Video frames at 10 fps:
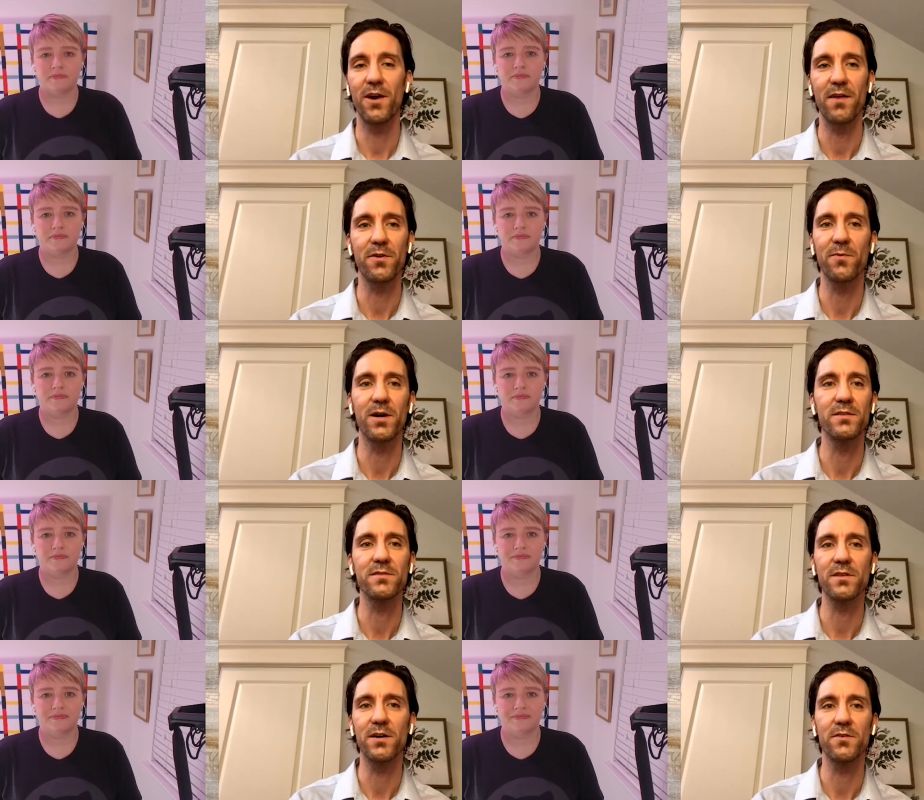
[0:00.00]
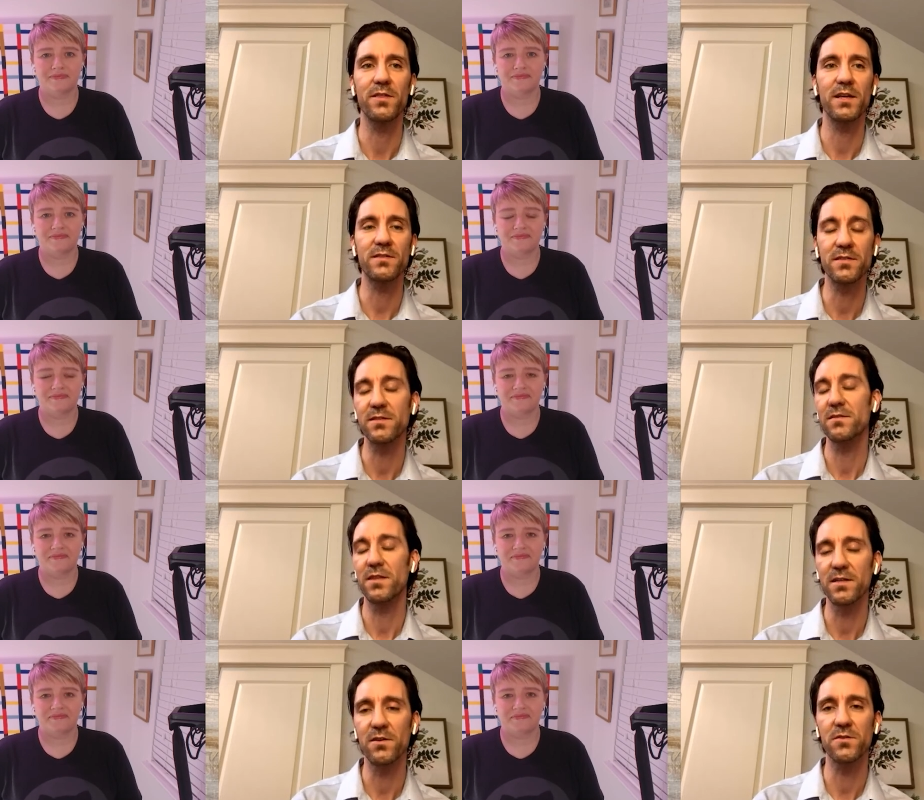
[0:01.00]
Speaker 1: everyone. So that's
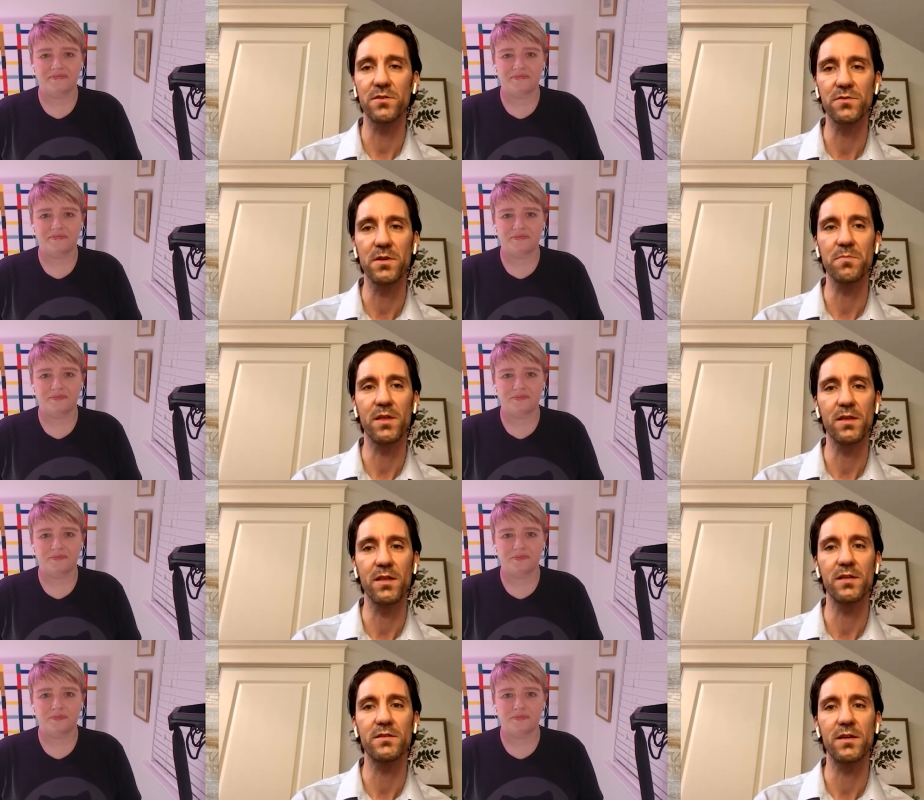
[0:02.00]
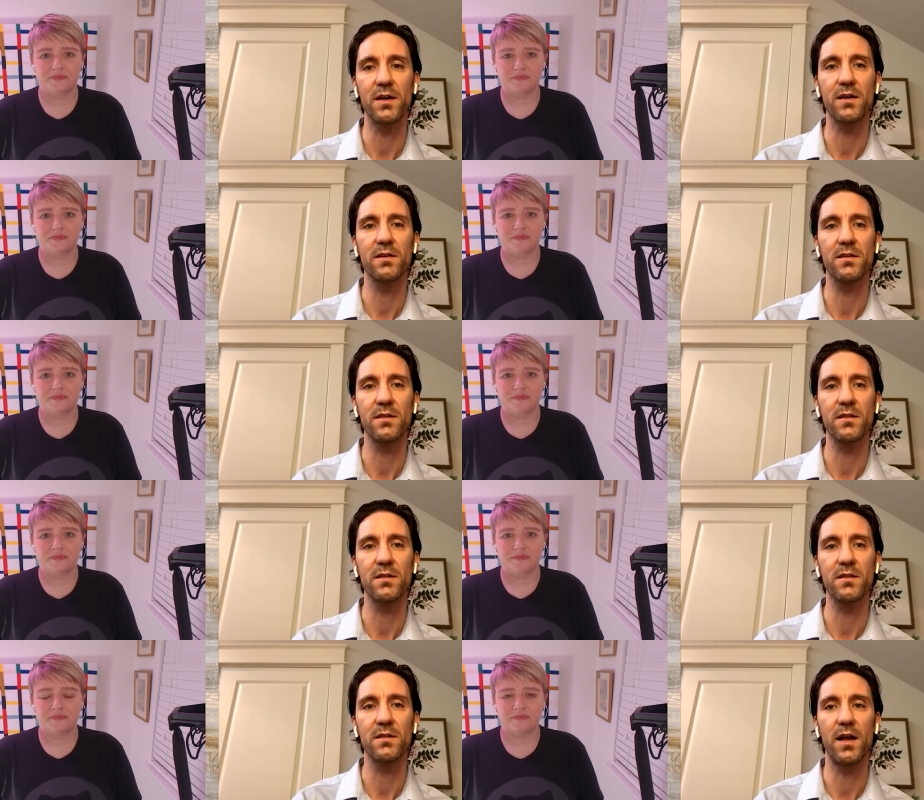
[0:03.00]
that's also something that
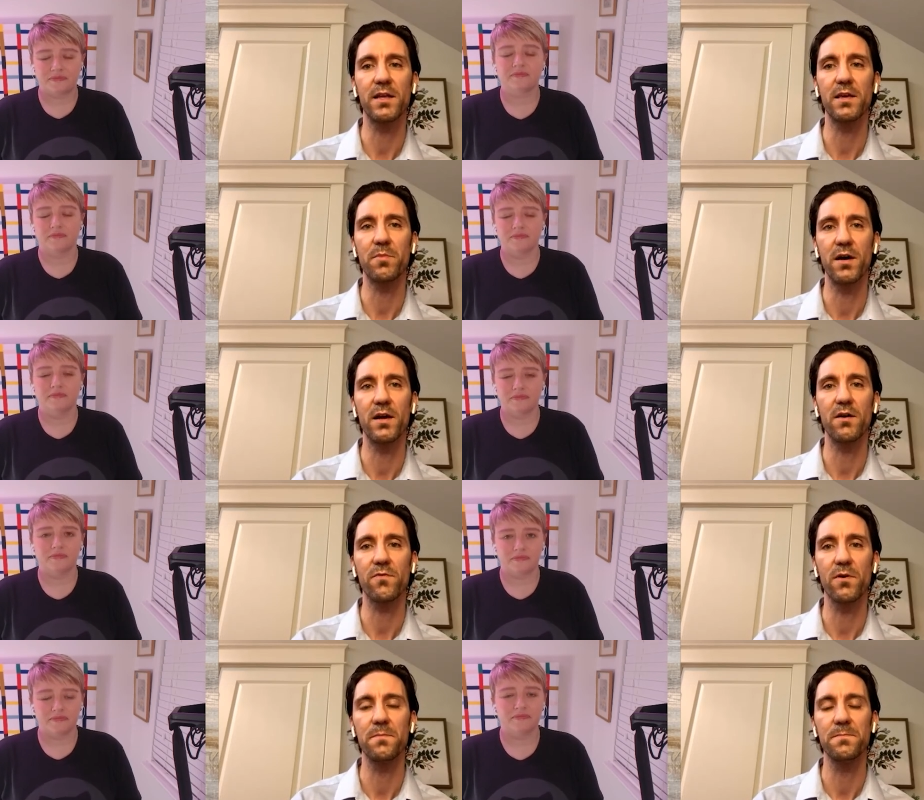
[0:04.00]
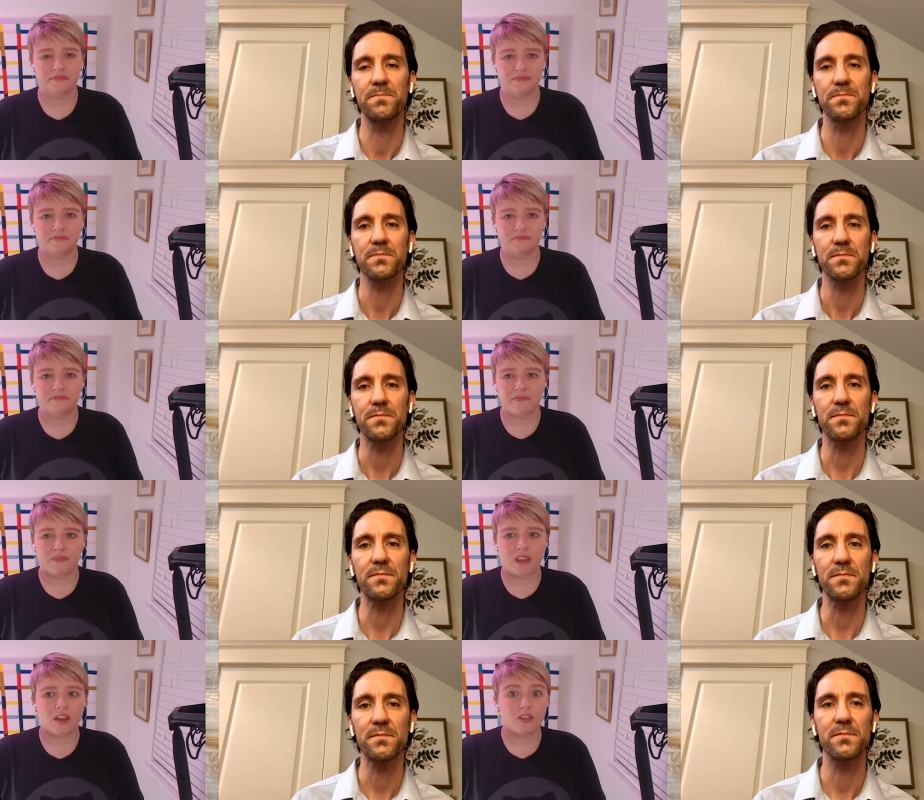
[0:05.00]
that I'd keep an eye out for.
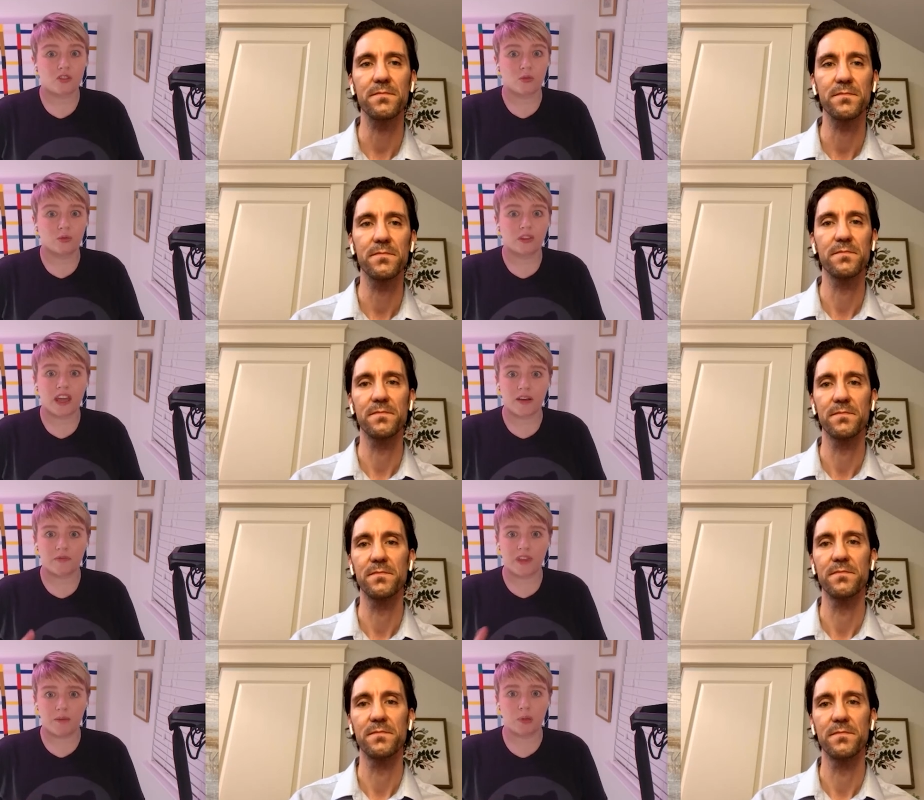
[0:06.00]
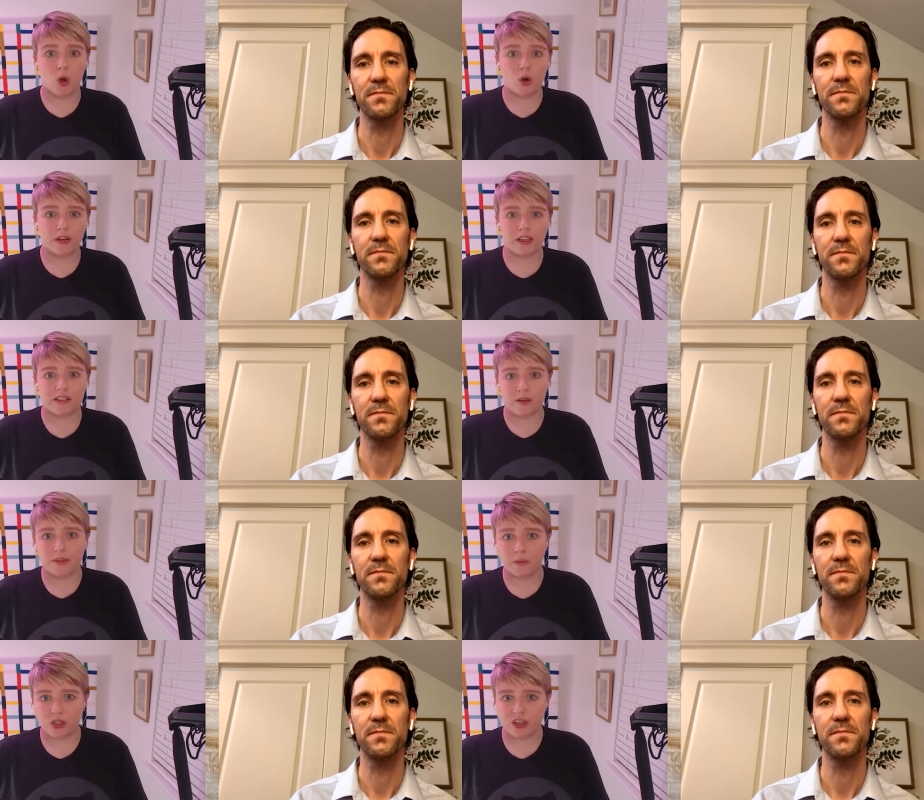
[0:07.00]
Speaker 2: So that that blog is
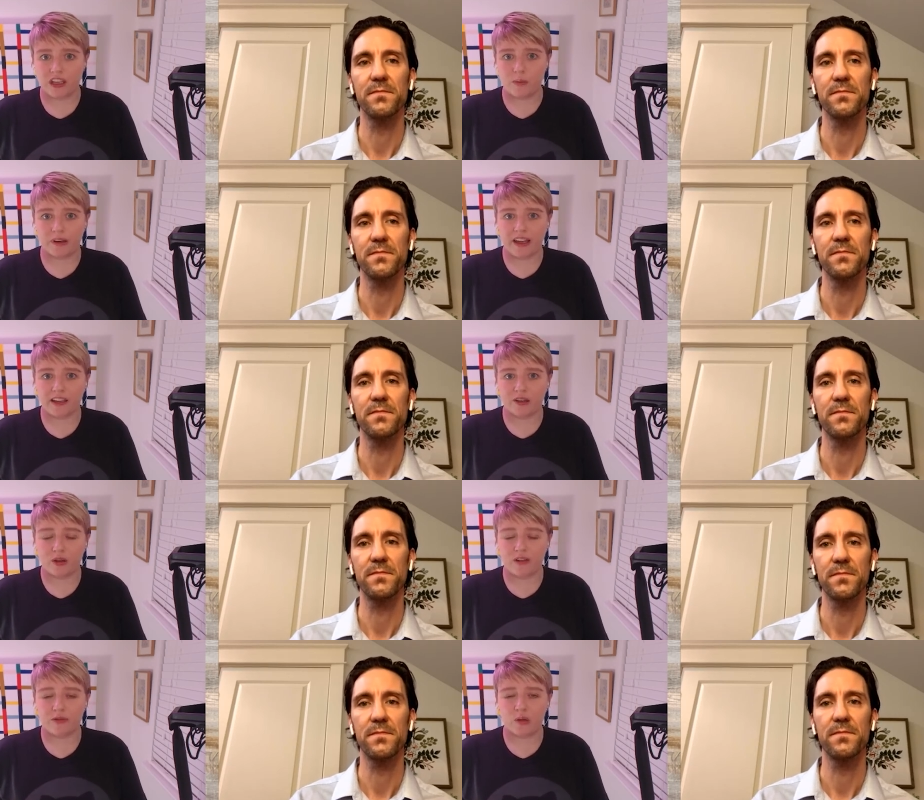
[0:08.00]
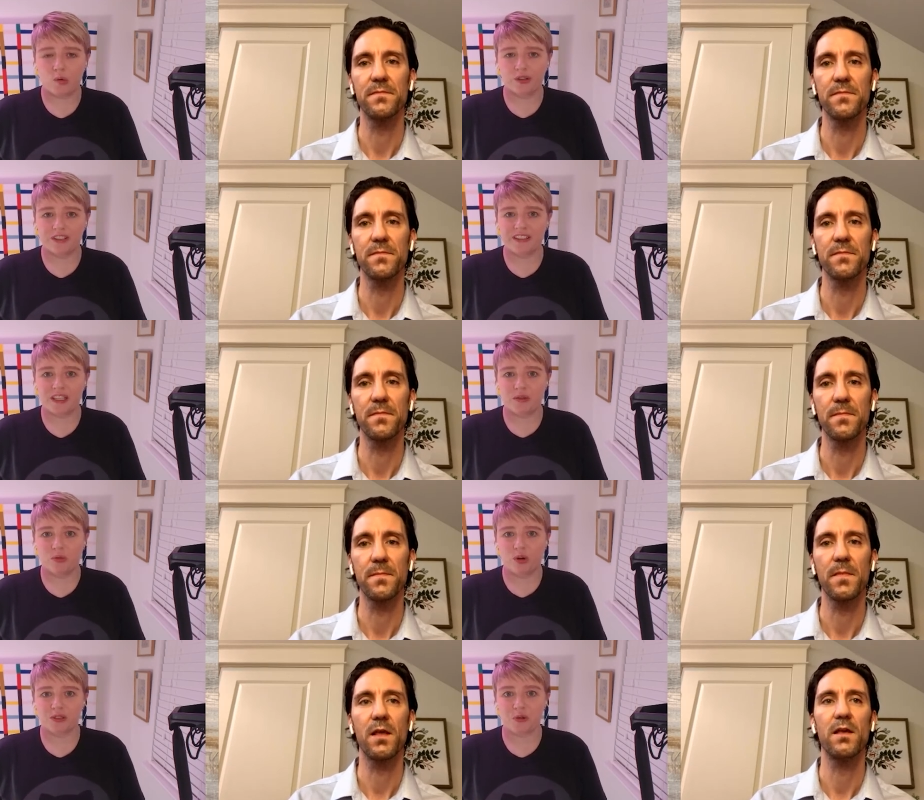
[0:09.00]
something we should keep an eye out if we want to see
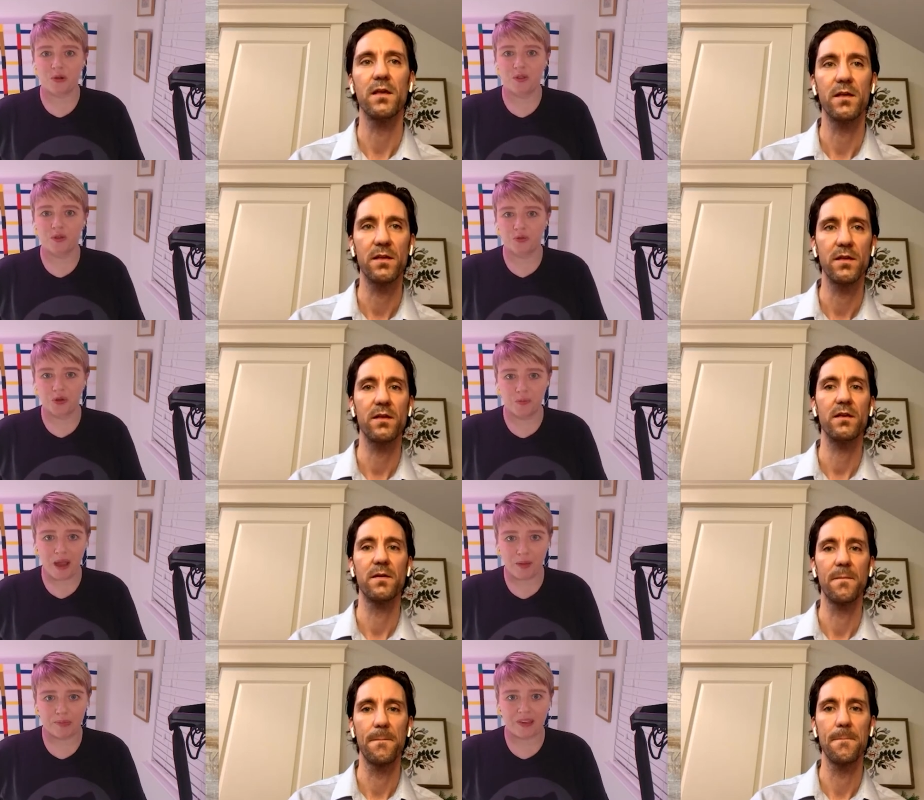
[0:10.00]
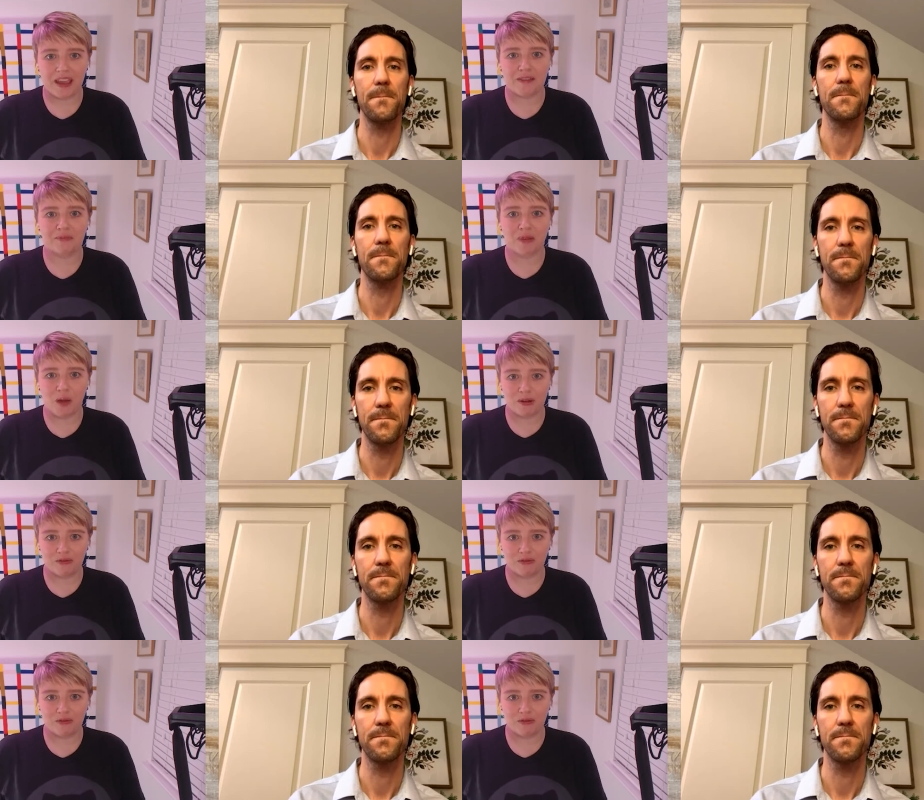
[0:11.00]
what's on the roadmap um, coming